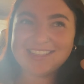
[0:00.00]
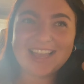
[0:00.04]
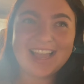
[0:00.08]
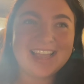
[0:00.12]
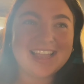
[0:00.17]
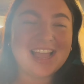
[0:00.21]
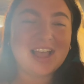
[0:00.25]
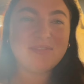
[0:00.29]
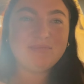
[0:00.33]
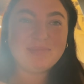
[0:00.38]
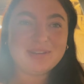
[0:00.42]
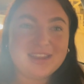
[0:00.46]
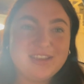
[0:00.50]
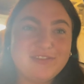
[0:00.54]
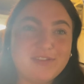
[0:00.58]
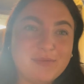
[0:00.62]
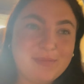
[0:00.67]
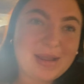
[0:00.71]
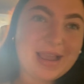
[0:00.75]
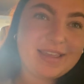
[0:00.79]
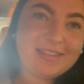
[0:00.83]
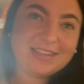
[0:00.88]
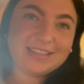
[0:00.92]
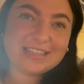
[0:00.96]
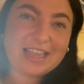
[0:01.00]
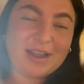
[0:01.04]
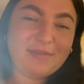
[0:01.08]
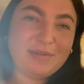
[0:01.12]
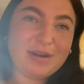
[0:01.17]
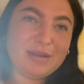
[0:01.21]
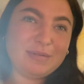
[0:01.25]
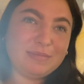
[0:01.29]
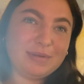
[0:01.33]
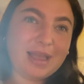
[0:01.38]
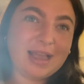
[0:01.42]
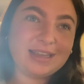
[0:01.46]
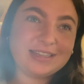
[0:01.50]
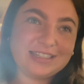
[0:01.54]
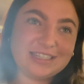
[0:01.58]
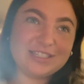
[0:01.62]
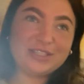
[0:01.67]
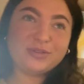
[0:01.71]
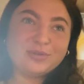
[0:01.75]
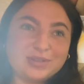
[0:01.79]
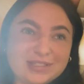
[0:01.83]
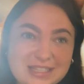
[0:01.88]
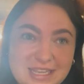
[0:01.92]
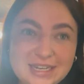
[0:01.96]
I can't believe I'm buying this camera. I'm actually
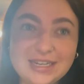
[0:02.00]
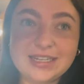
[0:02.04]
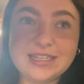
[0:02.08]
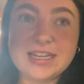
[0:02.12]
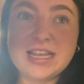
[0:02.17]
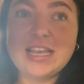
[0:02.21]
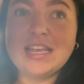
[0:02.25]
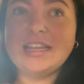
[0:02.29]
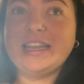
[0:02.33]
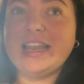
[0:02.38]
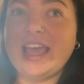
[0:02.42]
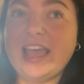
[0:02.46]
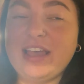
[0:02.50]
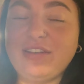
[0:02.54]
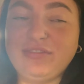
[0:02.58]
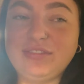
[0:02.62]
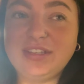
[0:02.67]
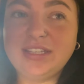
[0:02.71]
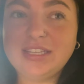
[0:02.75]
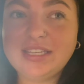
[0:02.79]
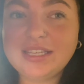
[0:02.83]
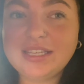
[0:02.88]
so excited. Left.